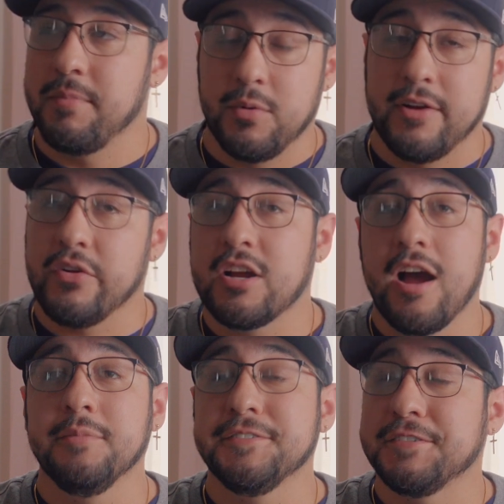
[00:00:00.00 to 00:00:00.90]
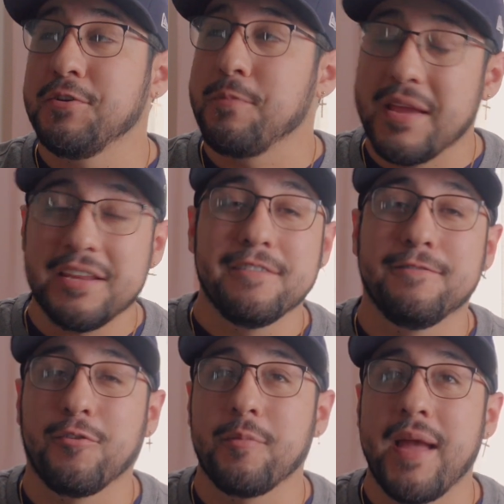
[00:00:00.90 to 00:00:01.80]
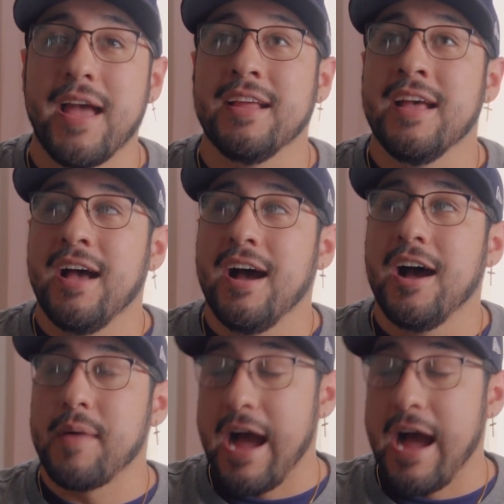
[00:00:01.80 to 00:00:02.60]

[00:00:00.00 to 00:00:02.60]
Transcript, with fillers: But whenever it comes to medium format um,